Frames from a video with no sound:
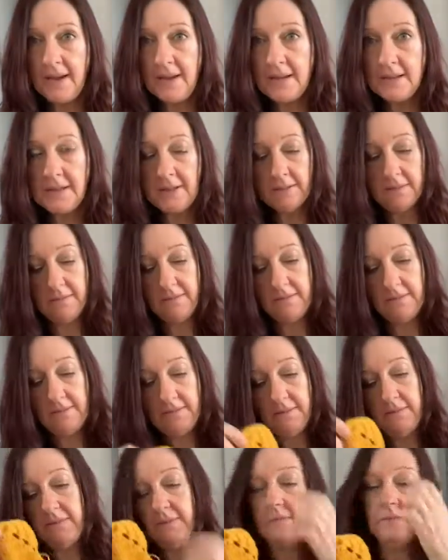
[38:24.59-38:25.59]

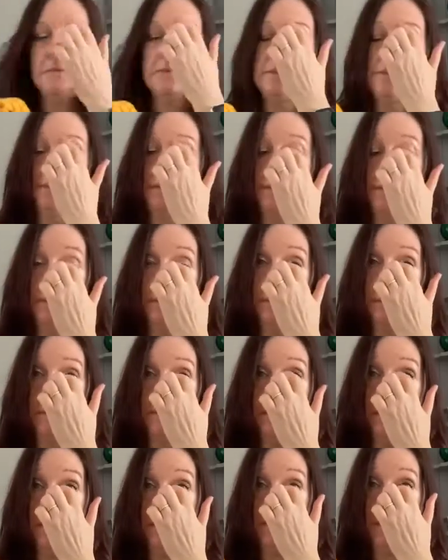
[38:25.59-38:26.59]

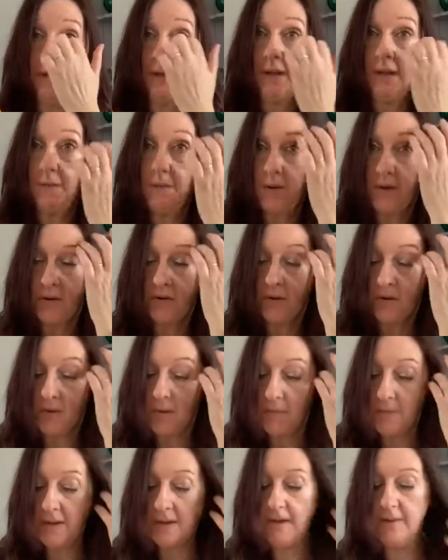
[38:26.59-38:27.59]
I think it might grow on
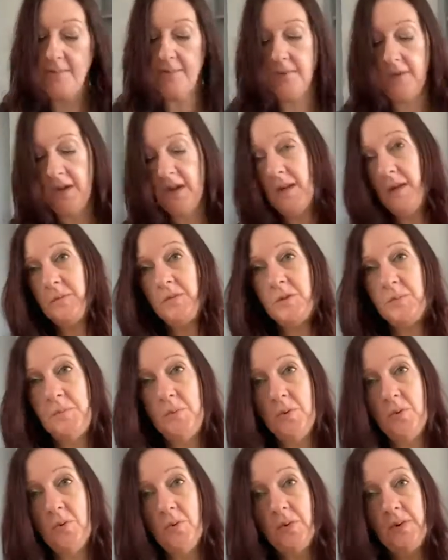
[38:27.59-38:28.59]
me. I'm just
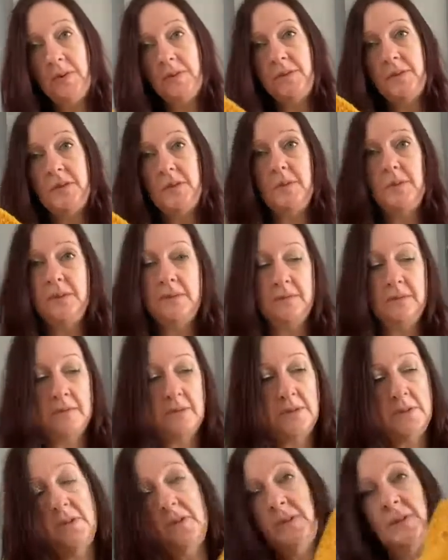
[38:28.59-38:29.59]
bored of doing
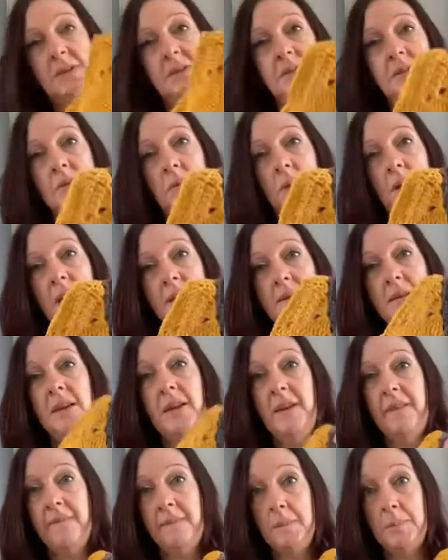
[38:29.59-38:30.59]
solid squares. I
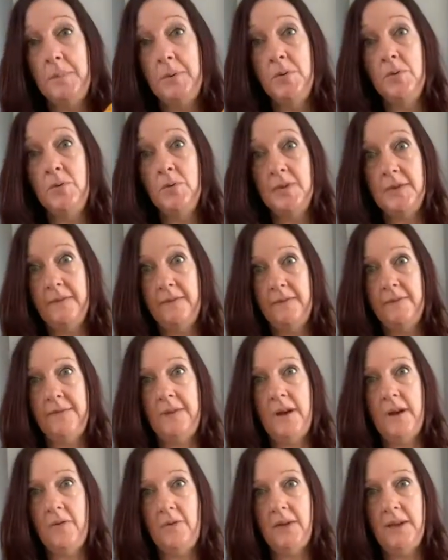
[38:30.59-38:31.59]
get bored
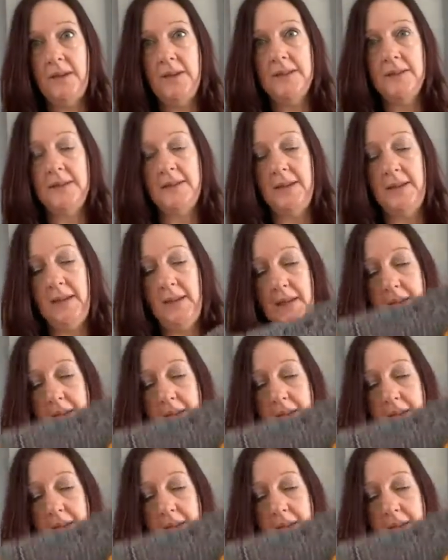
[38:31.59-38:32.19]
very easily.